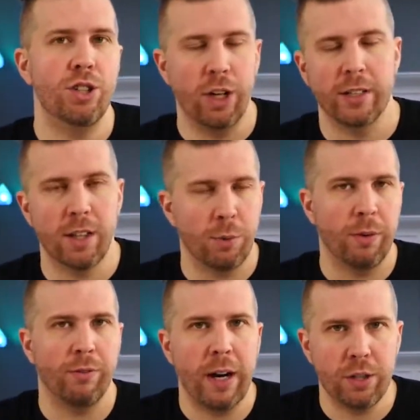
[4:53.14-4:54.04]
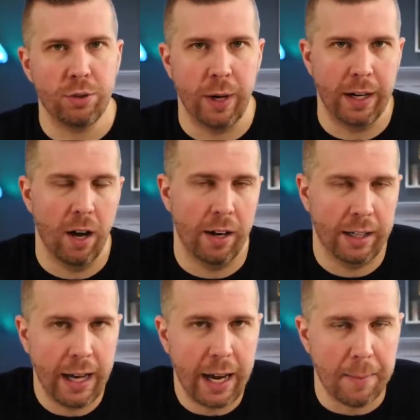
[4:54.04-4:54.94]
just the refresh rate on a
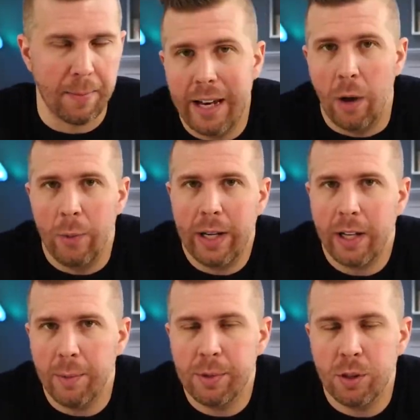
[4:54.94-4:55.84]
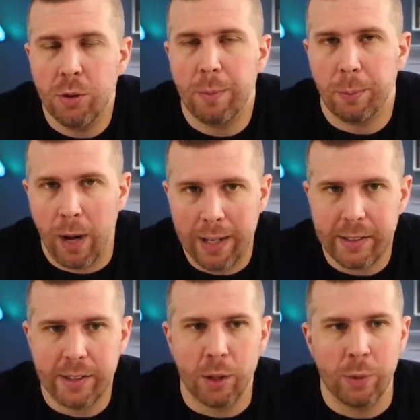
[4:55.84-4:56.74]
game. Now, when it comes to the
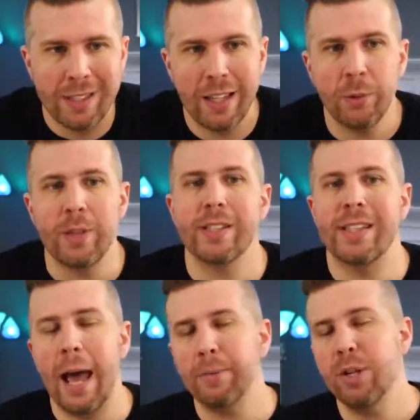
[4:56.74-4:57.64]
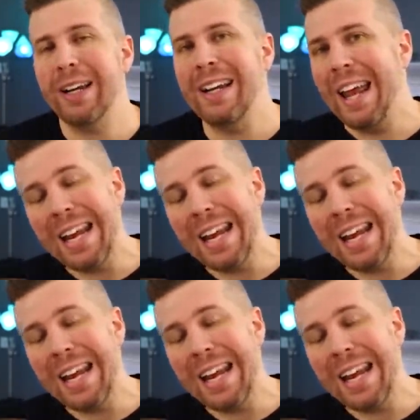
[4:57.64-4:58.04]
processor, we're dealing with Snapdragon Snapdragon